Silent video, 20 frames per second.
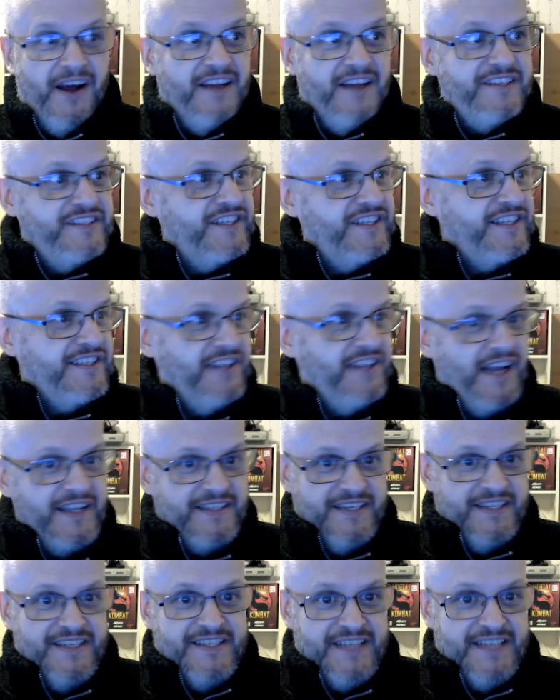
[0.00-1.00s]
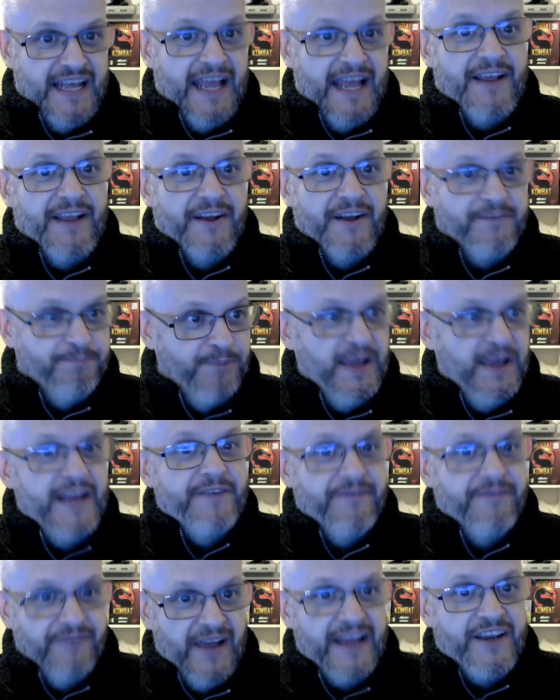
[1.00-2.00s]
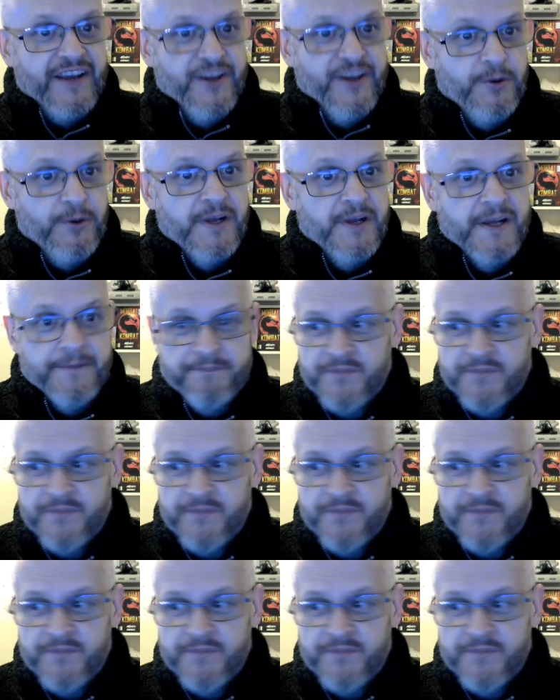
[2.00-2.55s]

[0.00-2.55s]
I'd just like to say a big thank you